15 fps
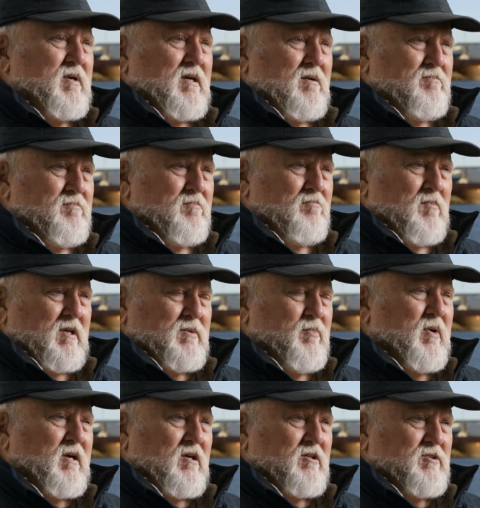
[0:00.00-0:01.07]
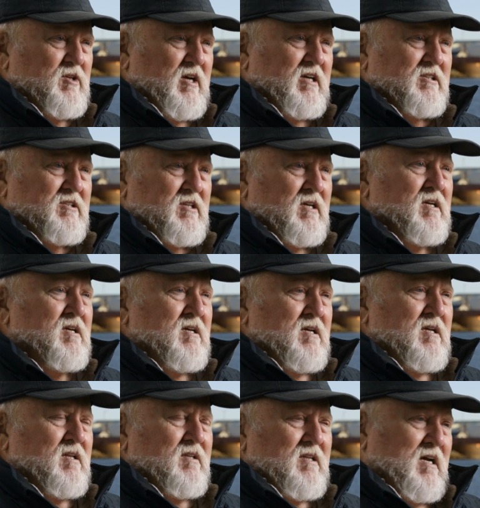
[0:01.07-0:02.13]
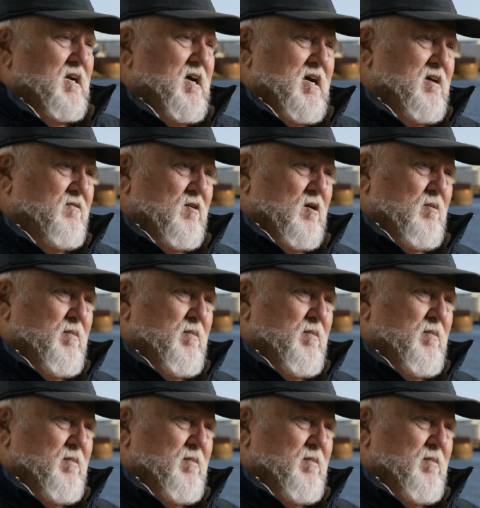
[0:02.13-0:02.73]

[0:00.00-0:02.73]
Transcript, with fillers: be a much bigger test than I ever